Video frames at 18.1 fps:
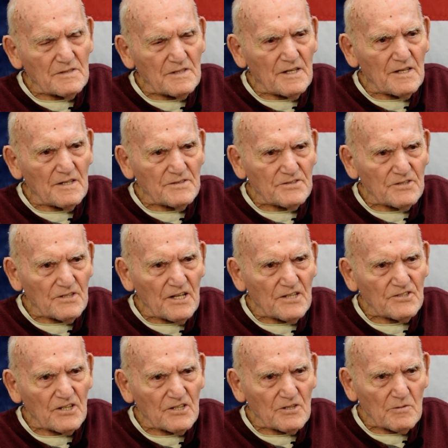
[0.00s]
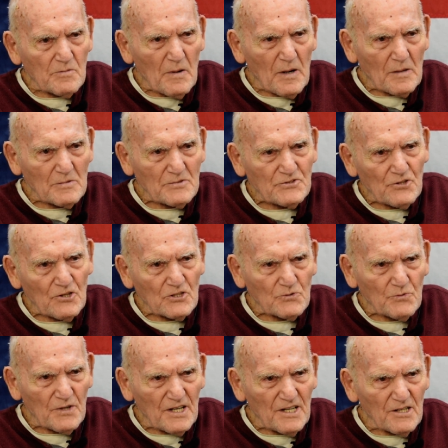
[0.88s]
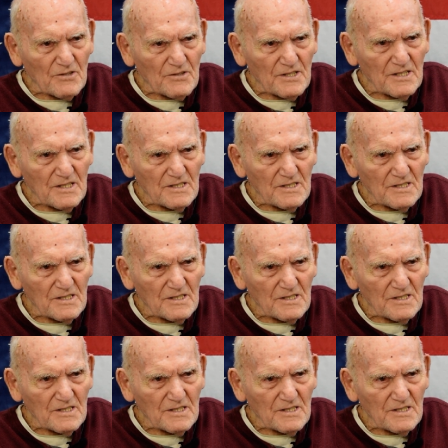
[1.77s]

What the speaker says: Yeah, so that's how the department stores went out.